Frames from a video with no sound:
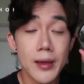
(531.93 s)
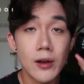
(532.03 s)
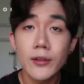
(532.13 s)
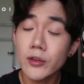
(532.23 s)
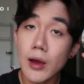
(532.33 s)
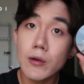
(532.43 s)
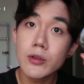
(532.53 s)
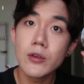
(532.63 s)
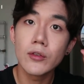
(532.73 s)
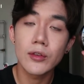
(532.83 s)
And also I
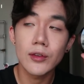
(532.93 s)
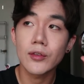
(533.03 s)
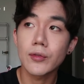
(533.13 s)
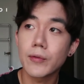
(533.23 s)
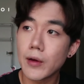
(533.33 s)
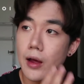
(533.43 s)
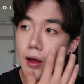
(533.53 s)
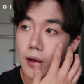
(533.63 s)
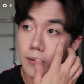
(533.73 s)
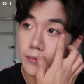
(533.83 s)
would use this
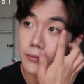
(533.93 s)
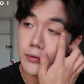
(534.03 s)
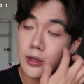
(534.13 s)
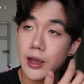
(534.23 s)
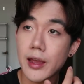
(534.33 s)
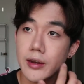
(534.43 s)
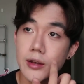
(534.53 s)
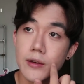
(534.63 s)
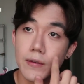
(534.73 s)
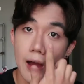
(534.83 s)
to kind
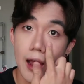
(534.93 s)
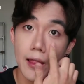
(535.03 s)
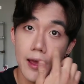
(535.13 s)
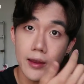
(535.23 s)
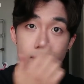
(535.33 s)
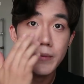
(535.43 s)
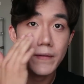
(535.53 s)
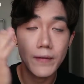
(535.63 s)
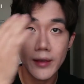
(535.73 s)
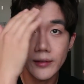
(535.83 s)
of highlight my
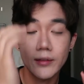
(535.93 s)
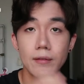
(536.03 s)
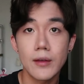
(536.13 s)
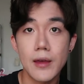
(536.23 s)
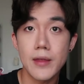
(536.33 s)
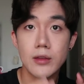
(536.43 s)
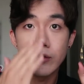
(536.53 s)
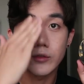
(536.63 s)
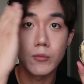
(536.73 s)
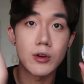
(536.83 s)
face and then
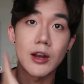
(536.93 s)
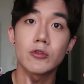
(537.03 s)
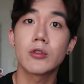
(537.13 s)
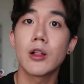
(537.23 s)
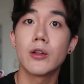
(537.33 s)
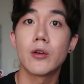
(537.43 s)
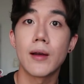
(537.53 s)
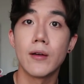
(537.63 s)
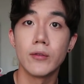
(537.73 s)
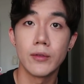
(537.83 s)
use more natural color
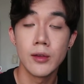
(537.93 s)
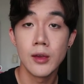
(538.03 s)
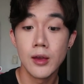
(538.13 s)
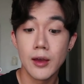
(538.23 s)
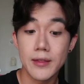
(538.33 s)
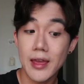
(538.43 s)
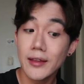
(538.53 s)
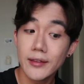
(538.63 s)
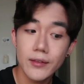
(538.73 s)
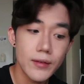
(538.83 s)
around the
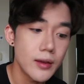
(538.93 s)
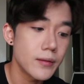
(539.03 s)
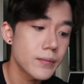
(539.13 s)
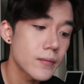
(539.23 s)
ends of it.